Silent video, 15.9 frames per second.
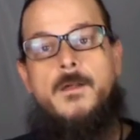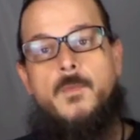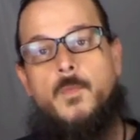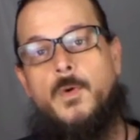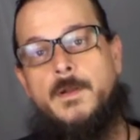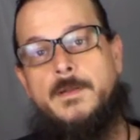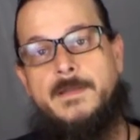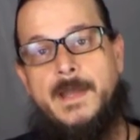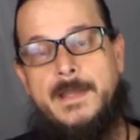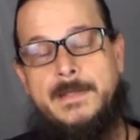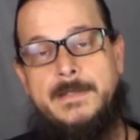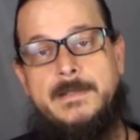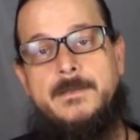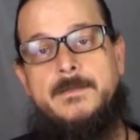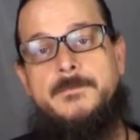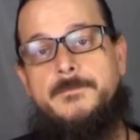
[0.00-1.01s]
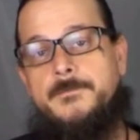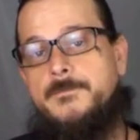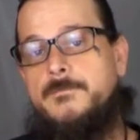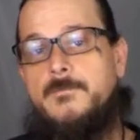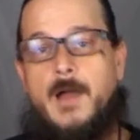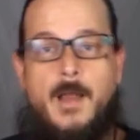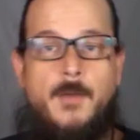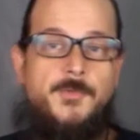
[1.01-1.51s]
One night,
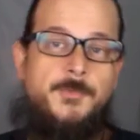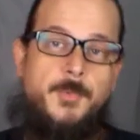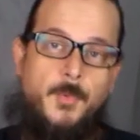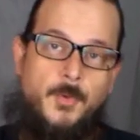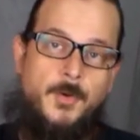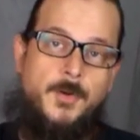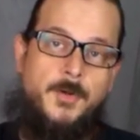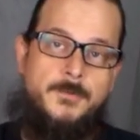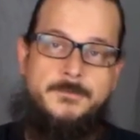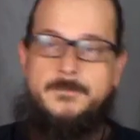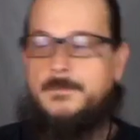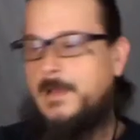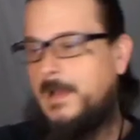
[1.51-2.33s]
I was bored.